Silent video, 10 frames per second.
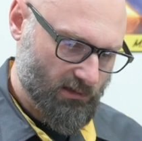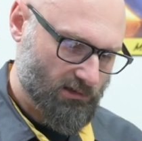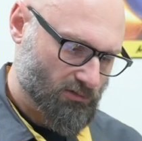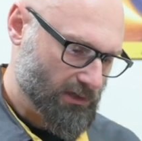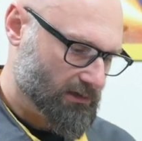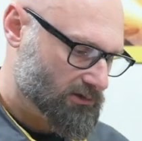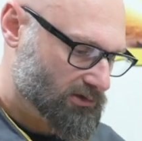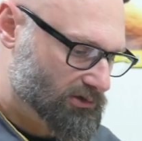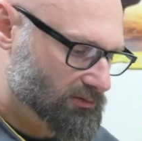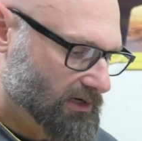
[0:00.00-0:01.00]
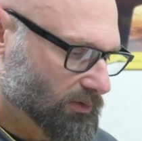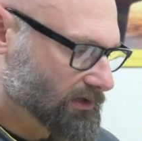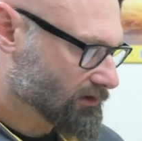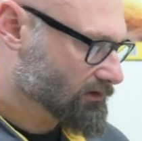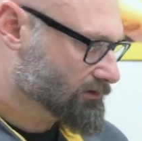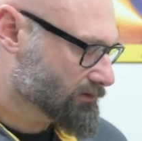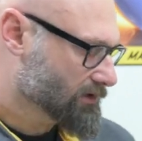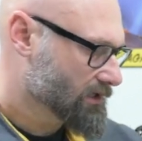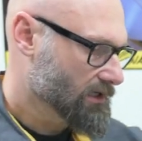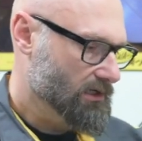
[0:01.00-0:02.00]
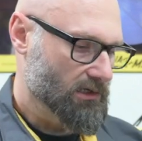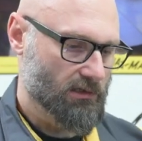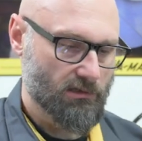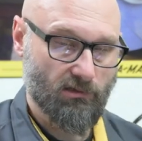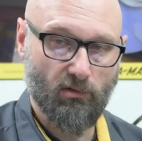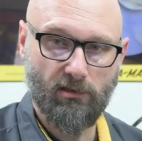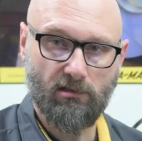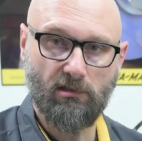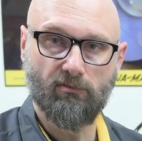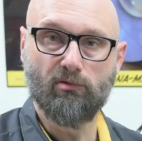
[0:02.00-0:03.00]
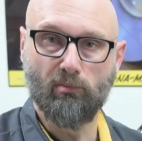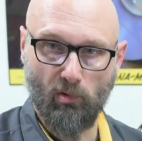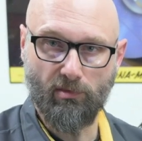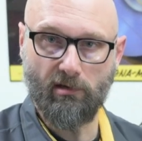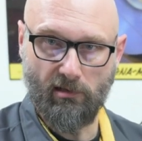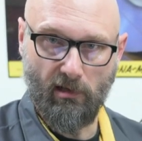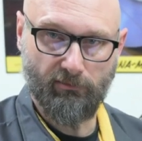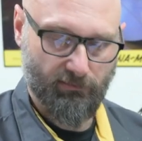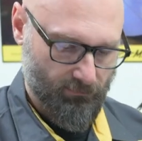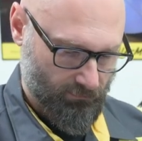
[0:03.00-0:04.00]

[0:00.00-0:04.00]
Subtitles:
this 3-ounce tube that we include is going to give you more than enough.